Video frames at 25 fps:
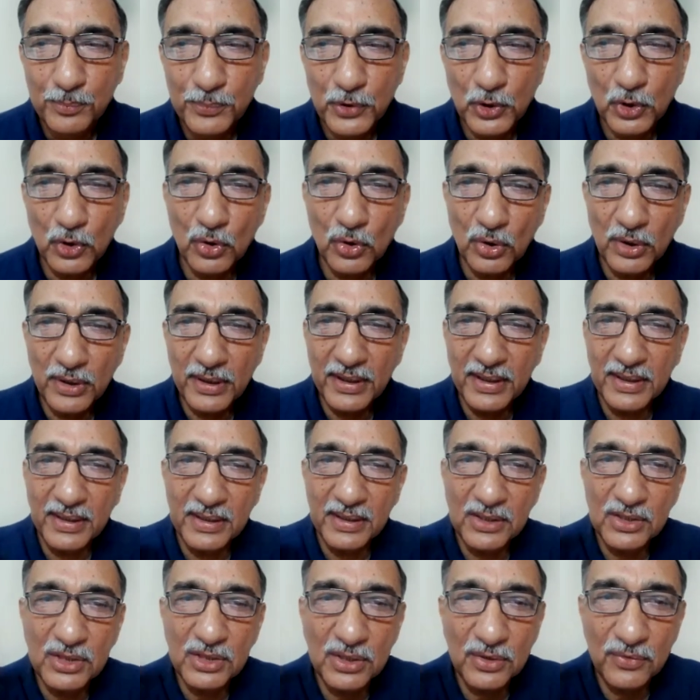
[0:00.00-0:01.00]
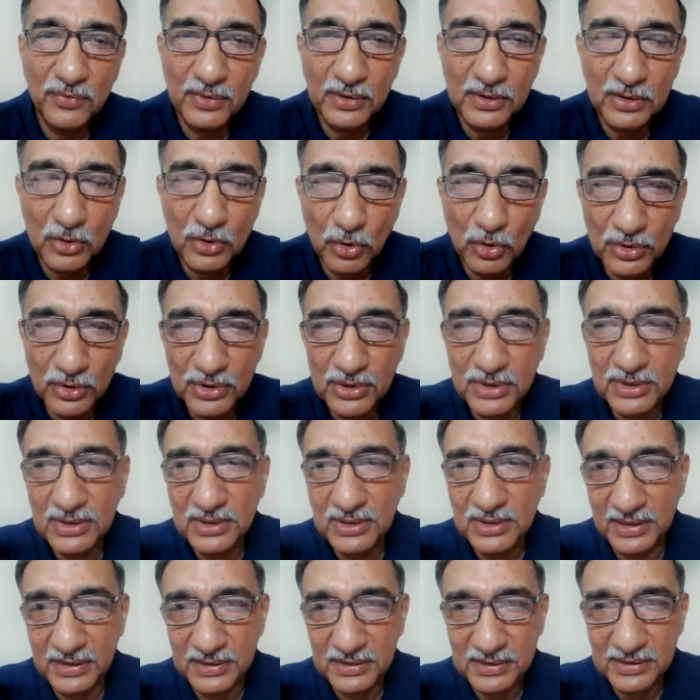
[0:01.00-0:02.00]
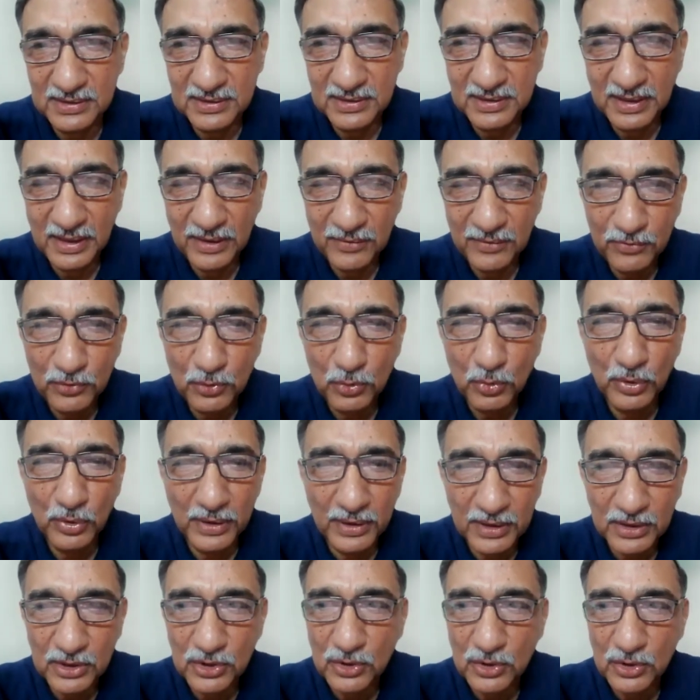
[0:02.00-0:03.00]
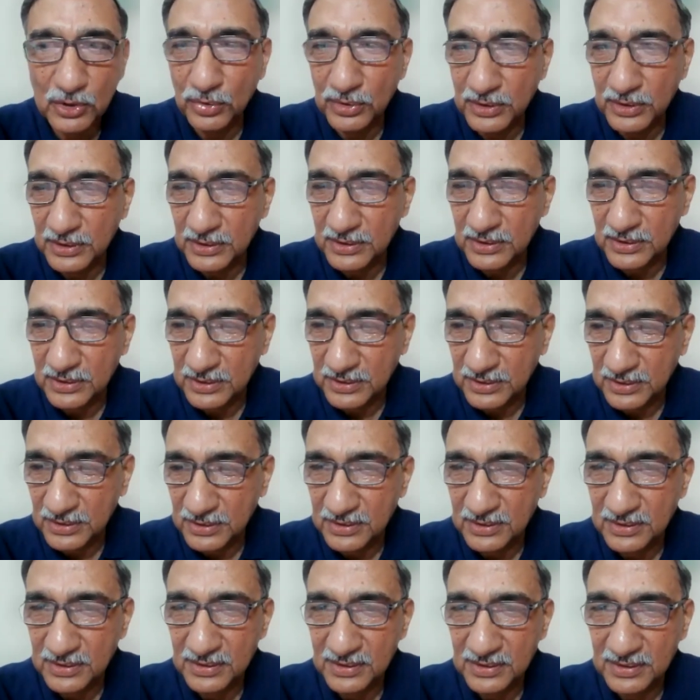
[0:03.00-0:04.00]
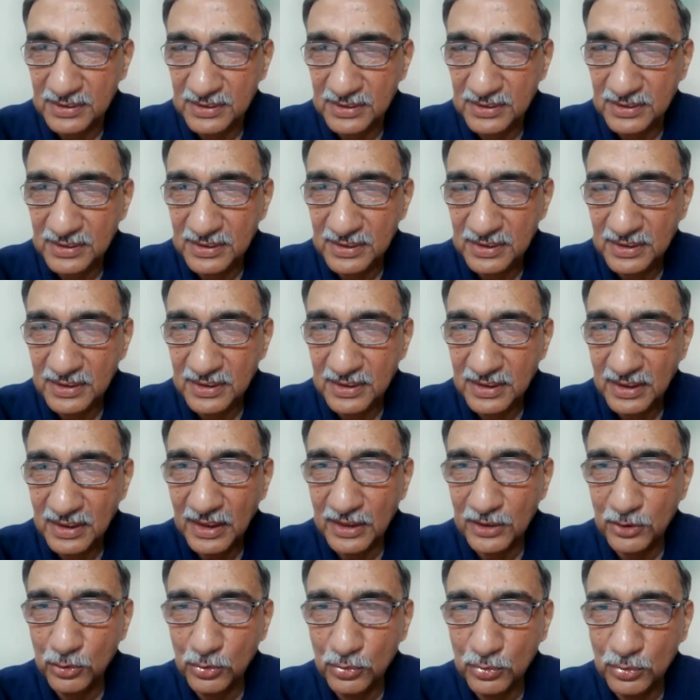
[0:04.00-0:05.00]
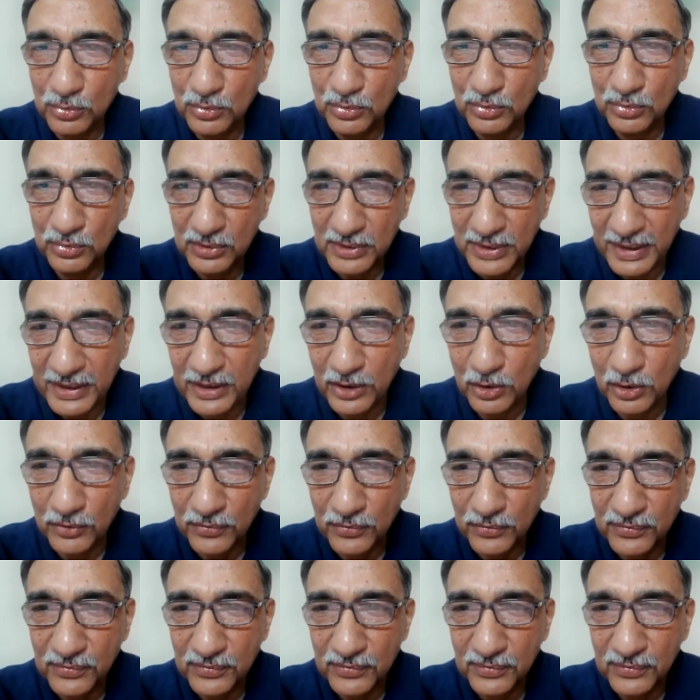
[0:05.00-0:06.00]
Pure energy with consciousness. Have you understood this? Are you kind of